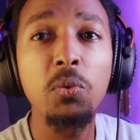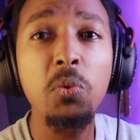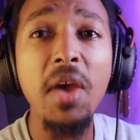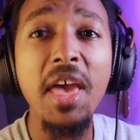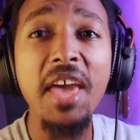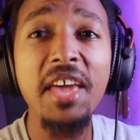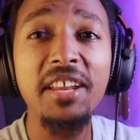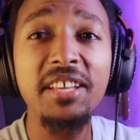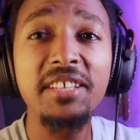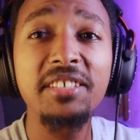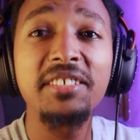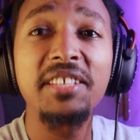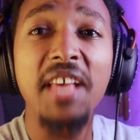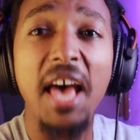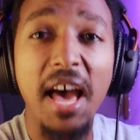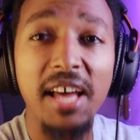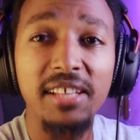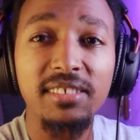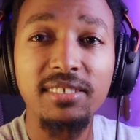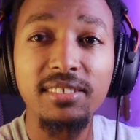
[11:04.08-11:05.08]
Where is
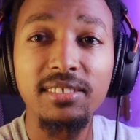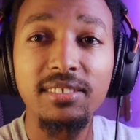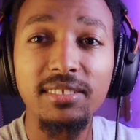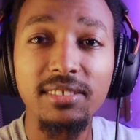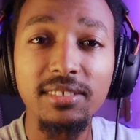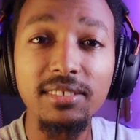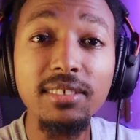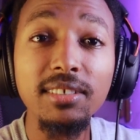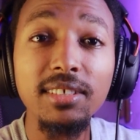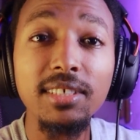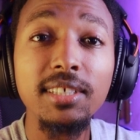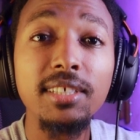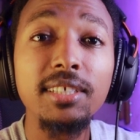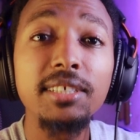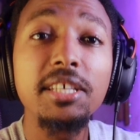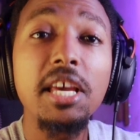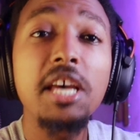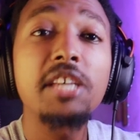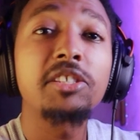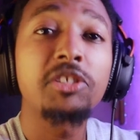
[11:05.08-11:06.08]
that?
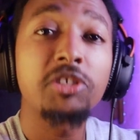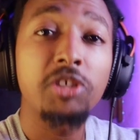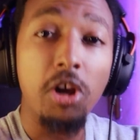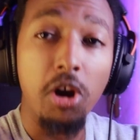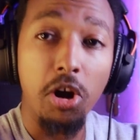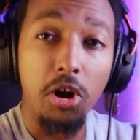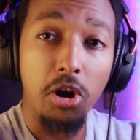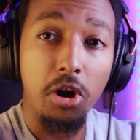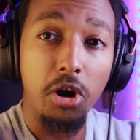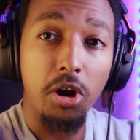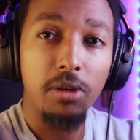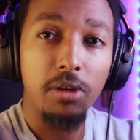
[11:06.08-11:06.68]
Yes sir.